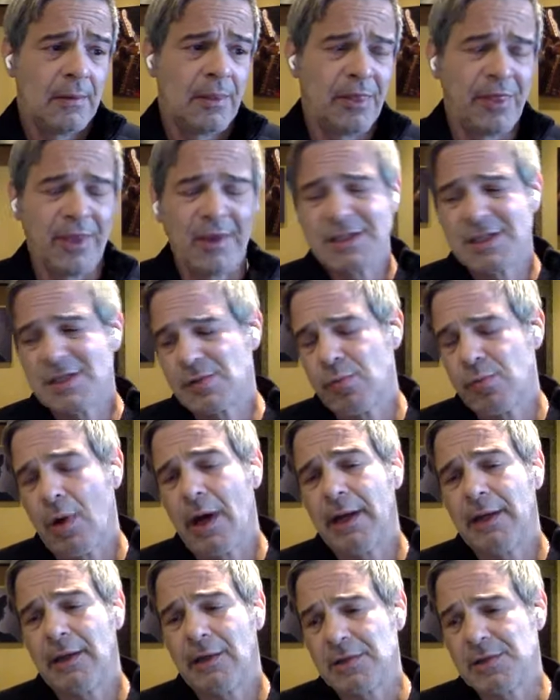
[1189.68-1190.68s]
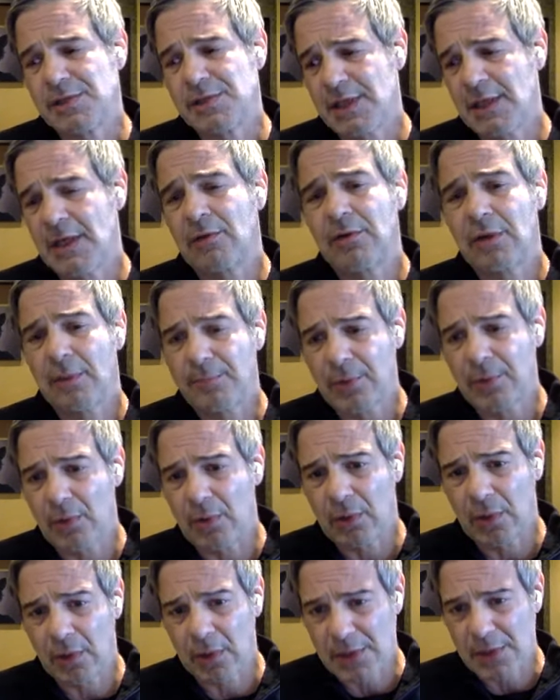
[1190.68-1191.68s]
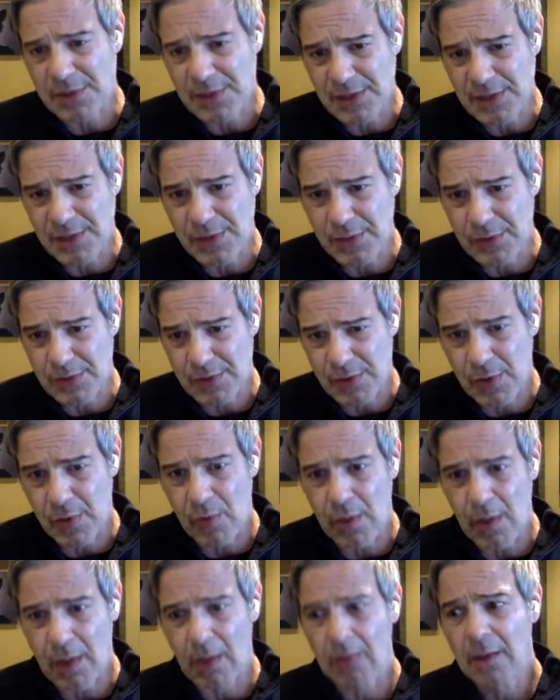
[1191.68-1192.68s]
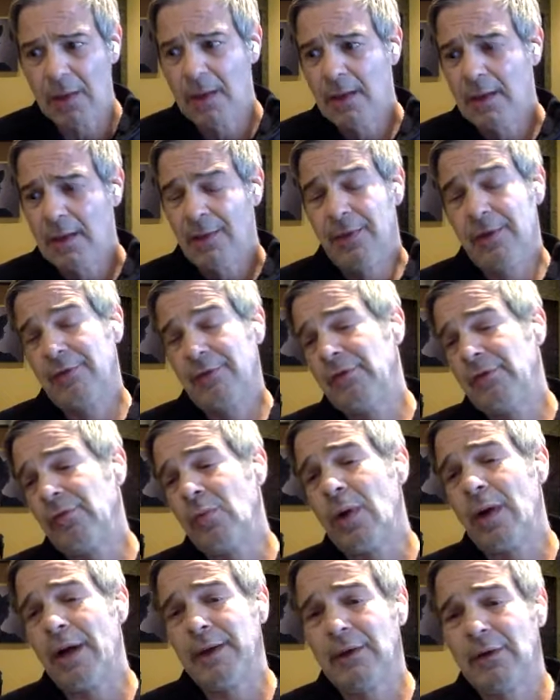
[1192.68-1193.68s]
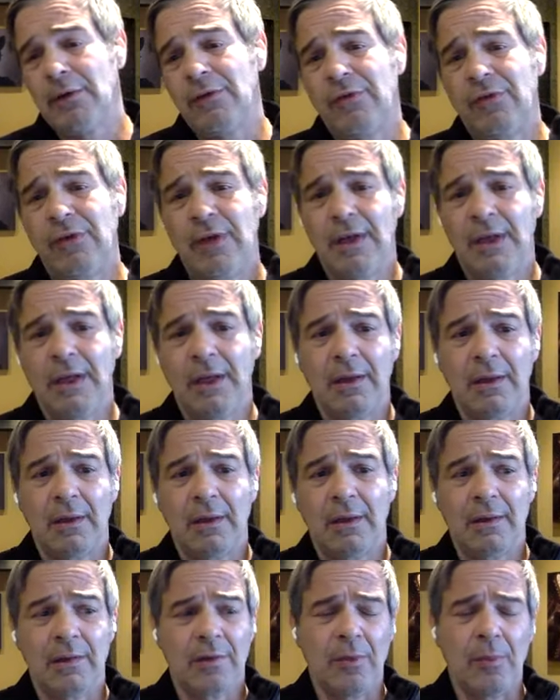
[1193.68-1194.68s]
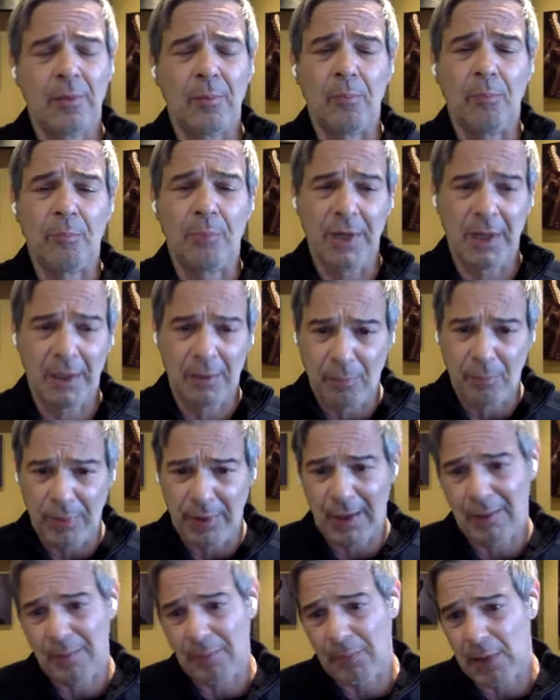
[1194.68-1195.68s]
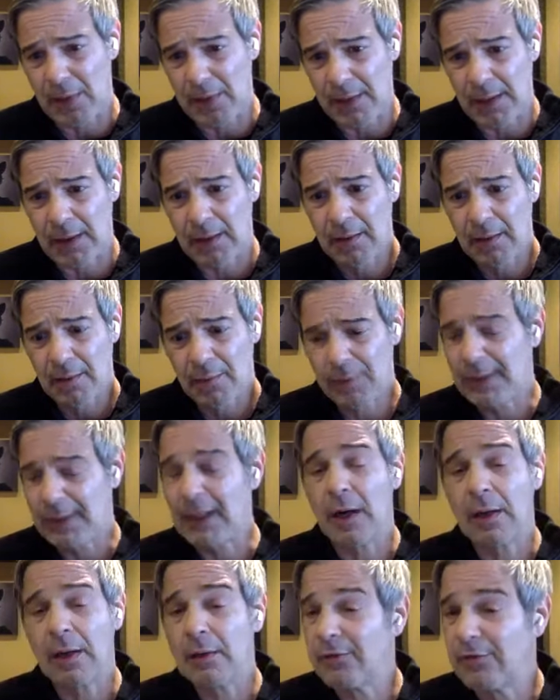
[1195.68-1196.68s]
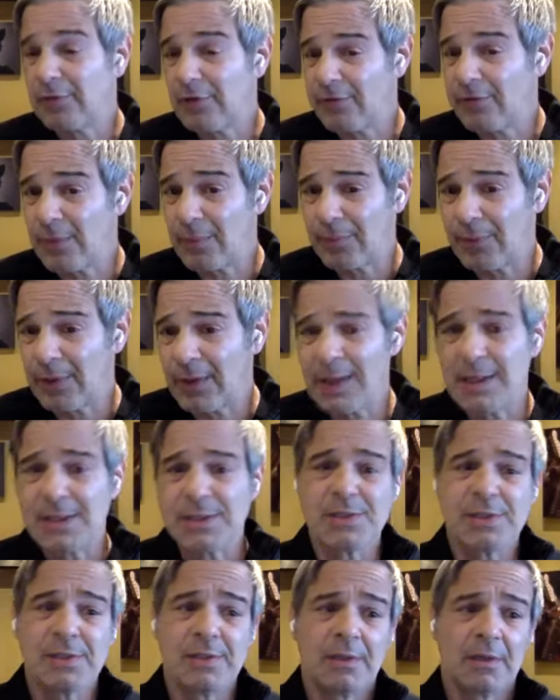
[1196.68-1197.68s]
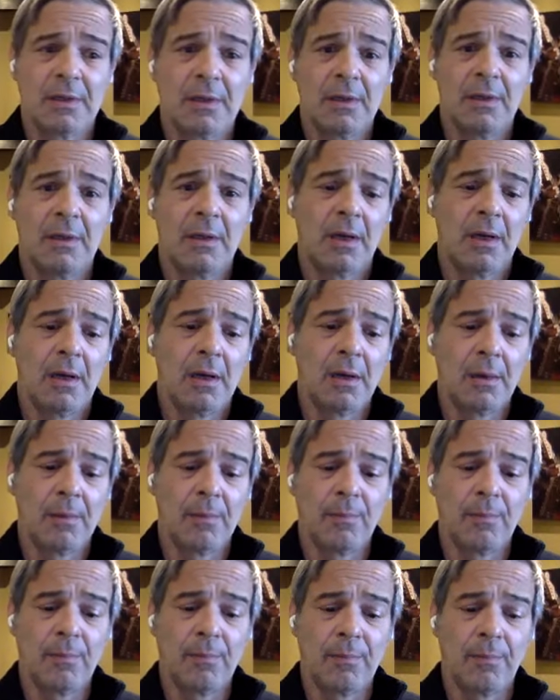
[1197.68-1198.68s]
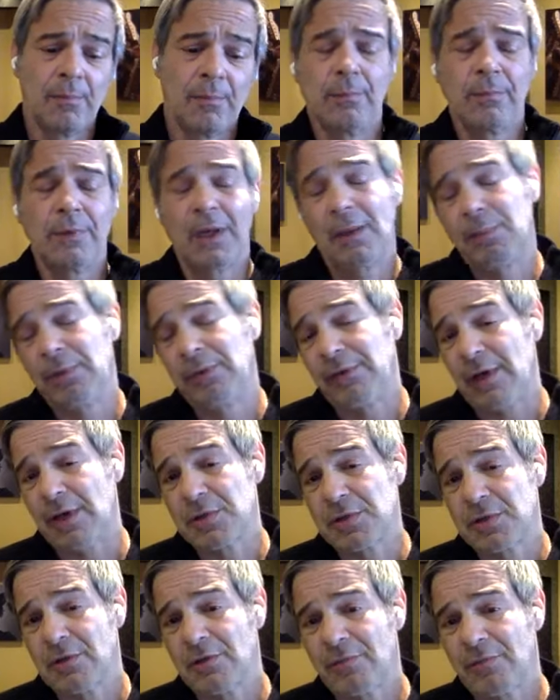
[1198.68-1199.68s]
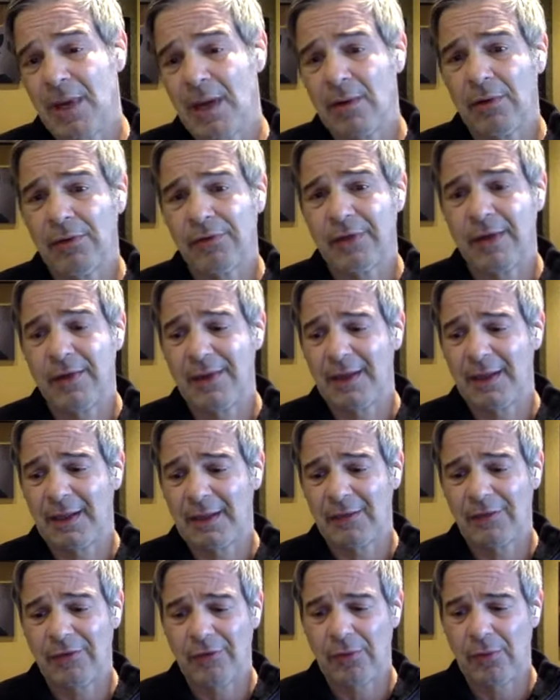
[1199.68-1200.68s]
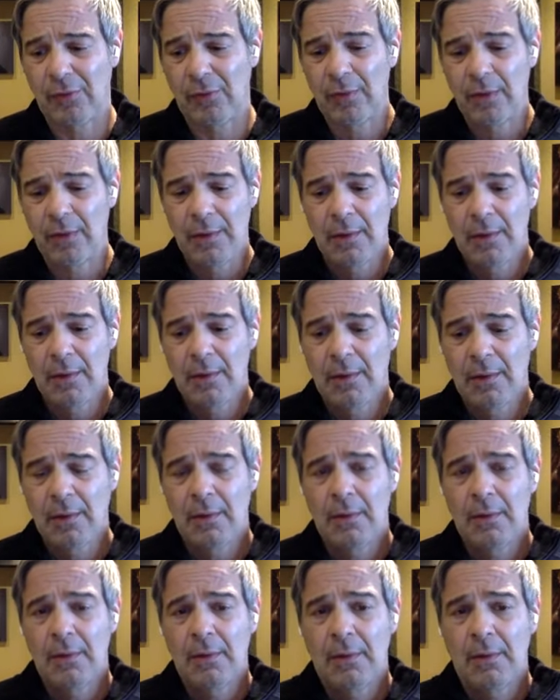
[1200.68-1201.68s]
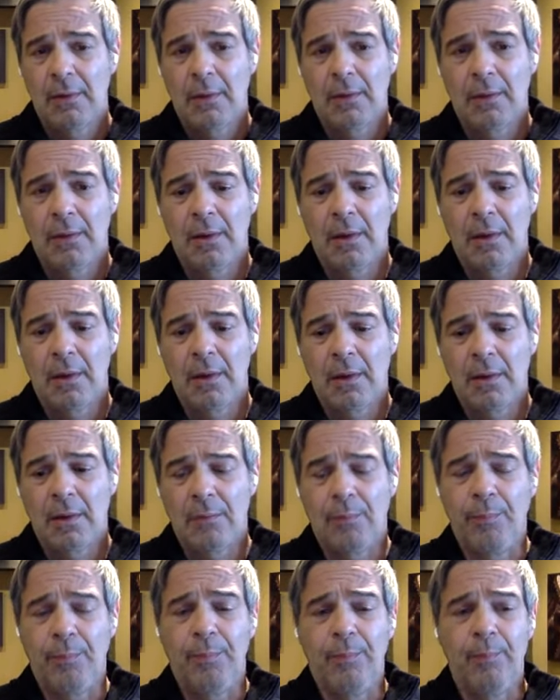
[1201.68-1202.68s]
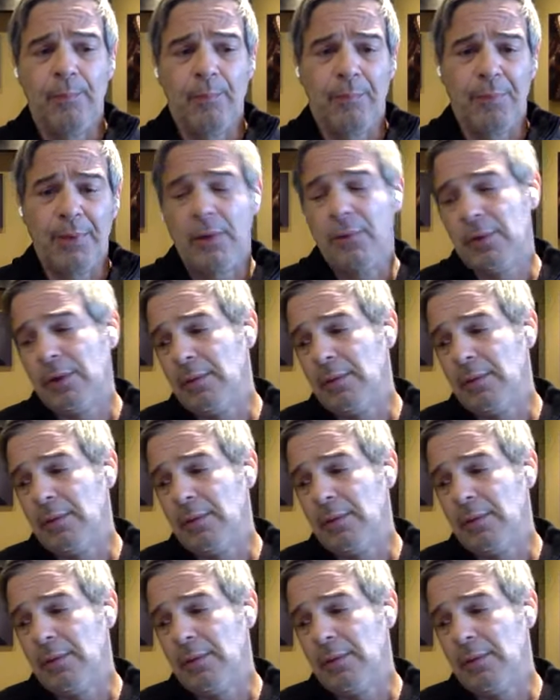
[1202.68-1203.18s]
this is why you're seeing cryptocurrencies do so well this is why you're seeing the big big money regardless of the price um, take possession of metals i think it's to uh, be